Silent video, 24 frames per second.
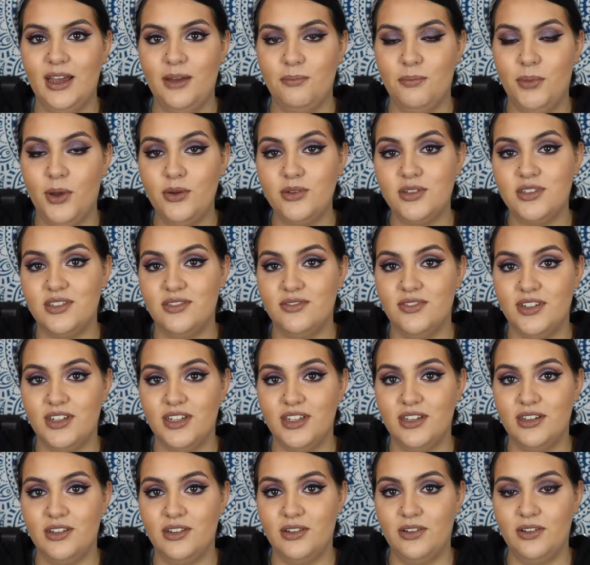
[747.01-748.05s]
post a
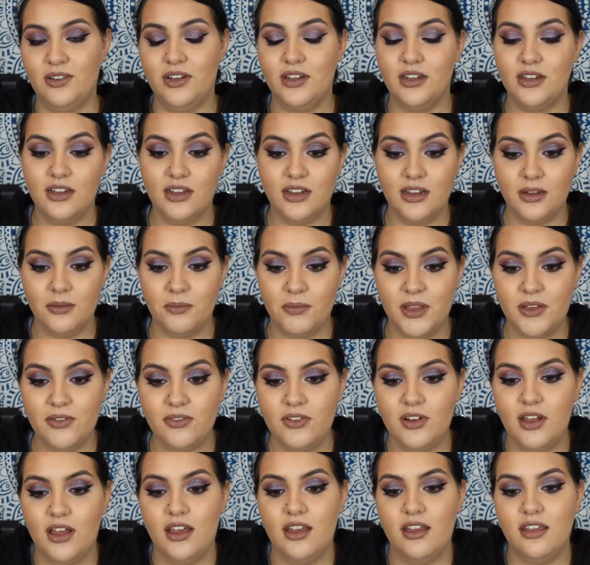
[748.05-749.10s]
video. If
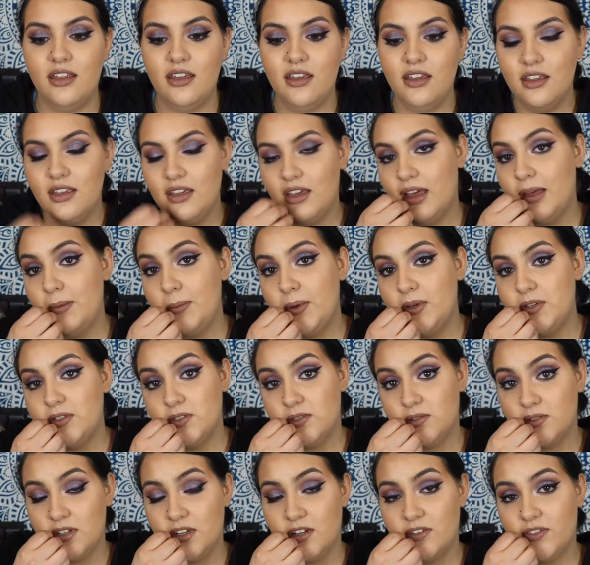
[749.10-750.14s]
not, I
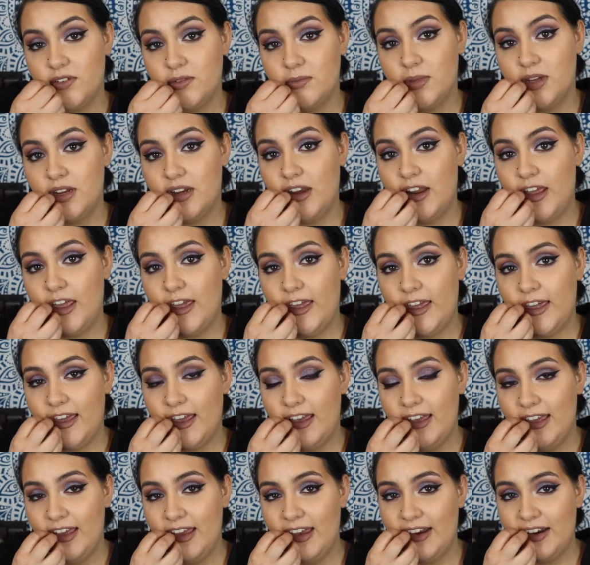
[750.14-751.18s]
post one every Monday,
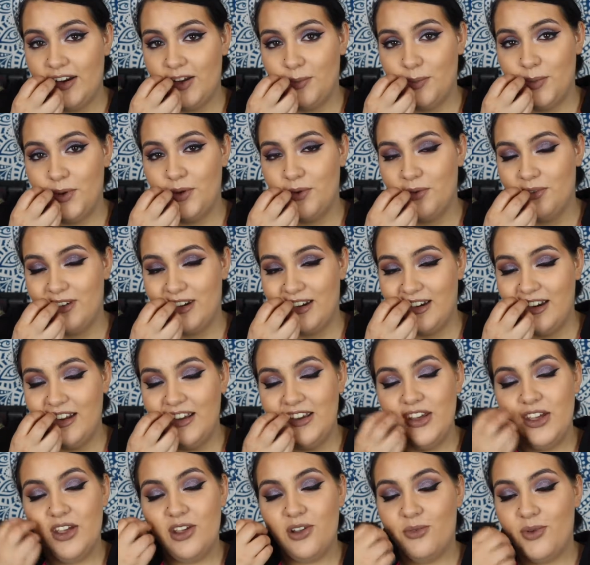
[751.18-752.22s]
and I'll put one
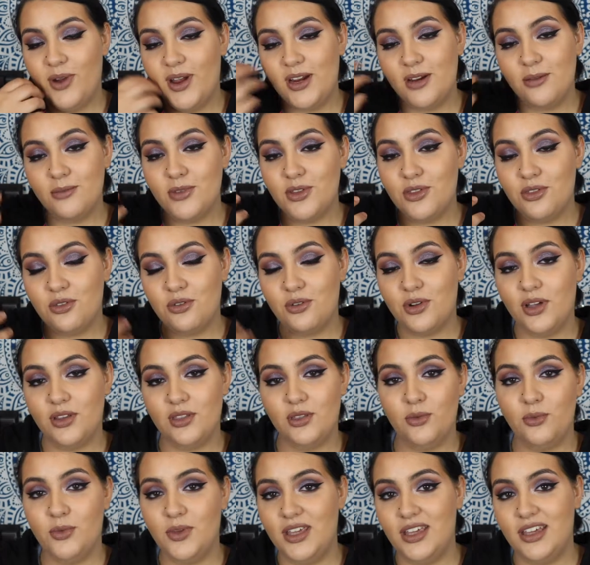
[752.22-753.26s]
random throughout
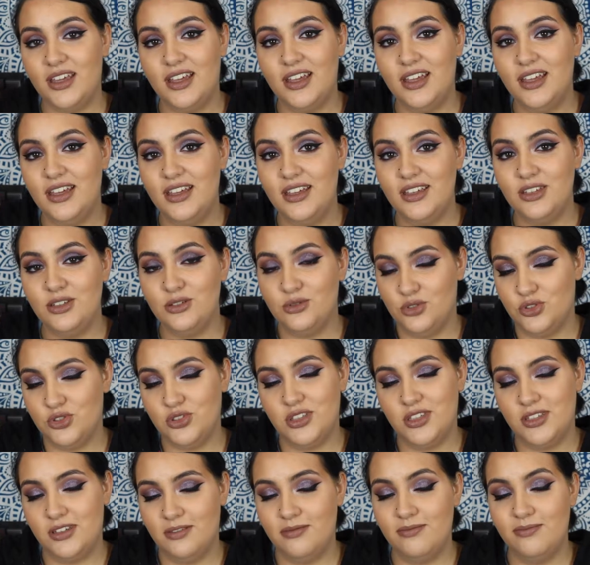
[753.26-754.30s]
the week,
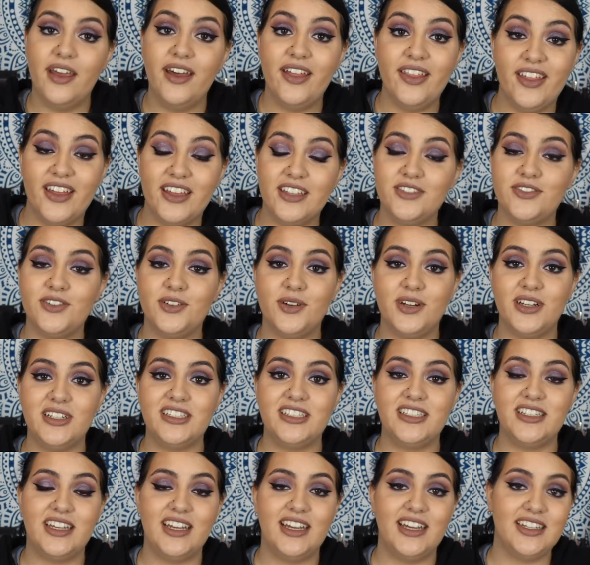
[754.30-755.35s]
usually. Thanks for
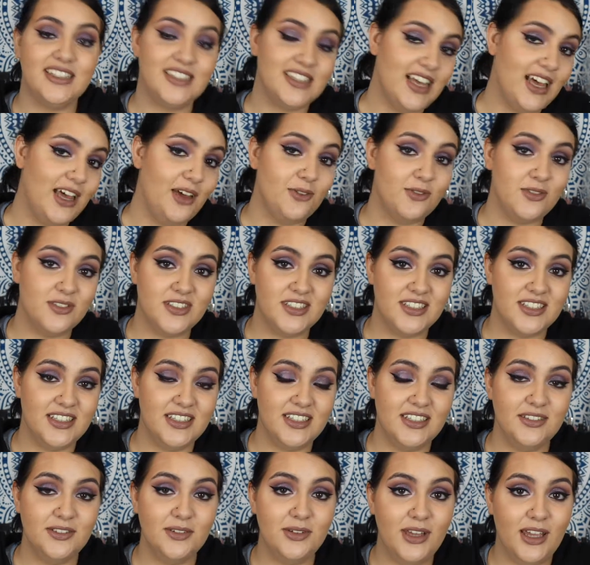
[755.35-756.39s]
watching, guys. I will see
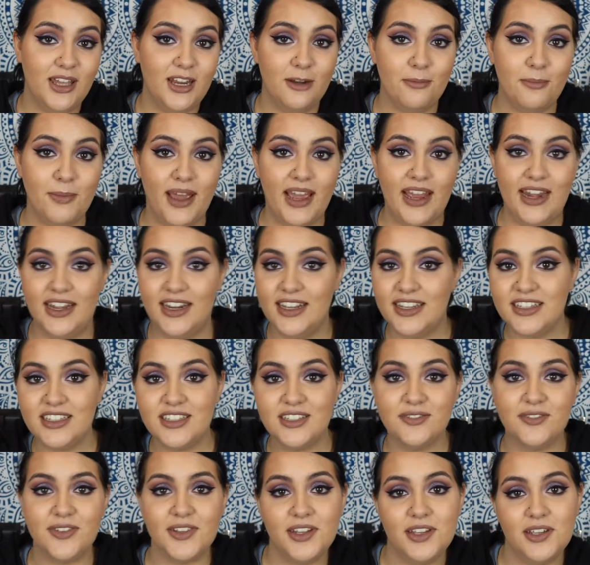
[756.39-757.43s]
you in my
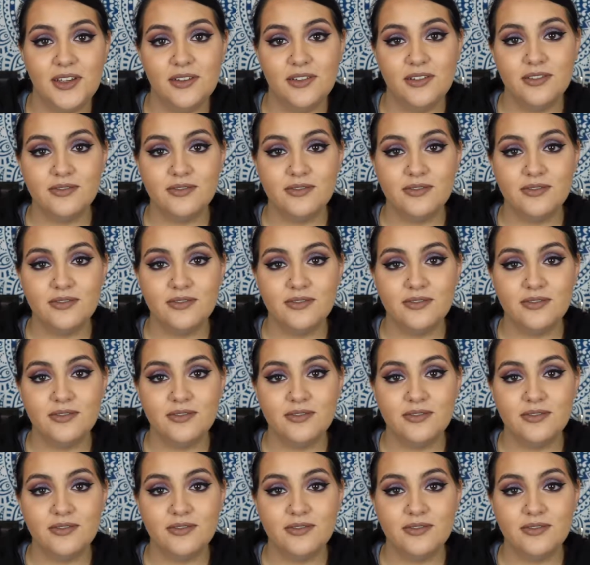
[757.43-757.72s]
next video.